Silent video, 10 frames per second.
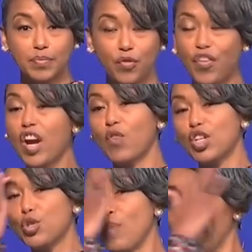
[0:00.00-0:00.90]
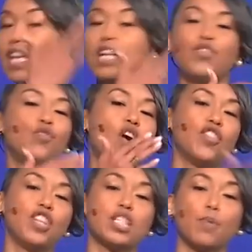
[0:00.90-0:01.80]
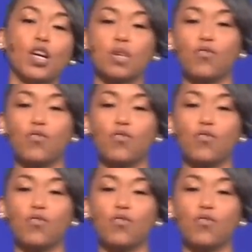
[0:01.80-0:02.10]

Fear what you might get if you vote for this person.